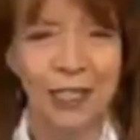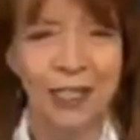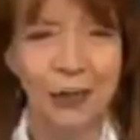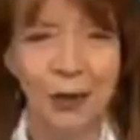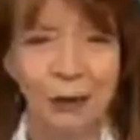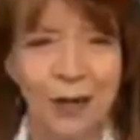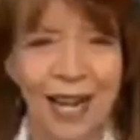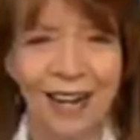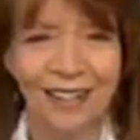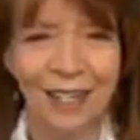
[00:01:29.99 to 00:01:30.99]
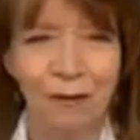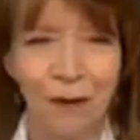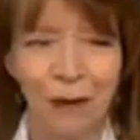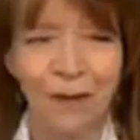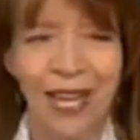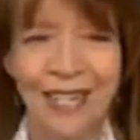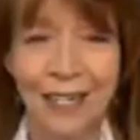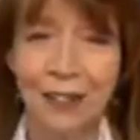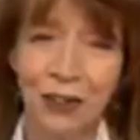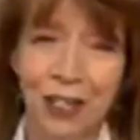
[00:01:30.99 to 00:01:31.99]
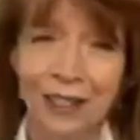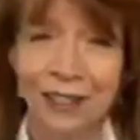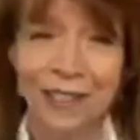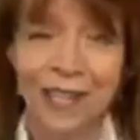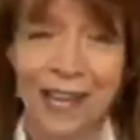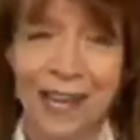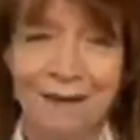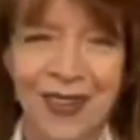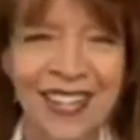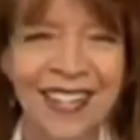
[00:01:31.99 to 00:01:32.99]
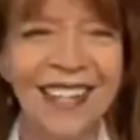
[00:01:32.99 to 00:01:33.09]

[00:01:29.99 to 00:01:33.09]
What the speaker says: so I would highly recommend during this time,